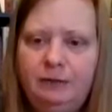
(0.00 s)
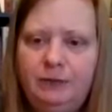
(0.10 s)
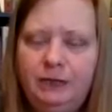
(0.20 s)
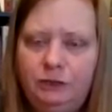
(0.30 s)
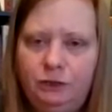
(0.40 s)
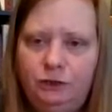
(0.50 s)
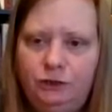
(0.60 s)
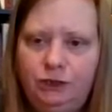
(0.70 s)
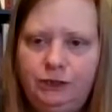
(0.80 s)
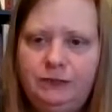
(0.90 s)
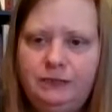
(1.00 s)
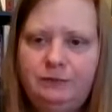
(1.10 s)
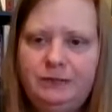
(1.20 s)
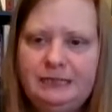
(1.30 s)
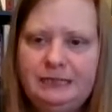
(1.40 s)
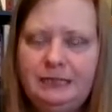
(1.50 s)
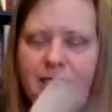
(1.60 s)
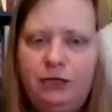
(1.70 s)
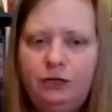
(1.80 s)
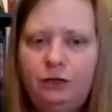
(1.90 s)
indulgence that we see
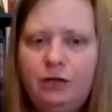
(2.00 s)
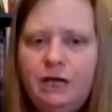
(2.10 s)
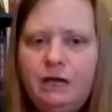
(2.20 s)
here.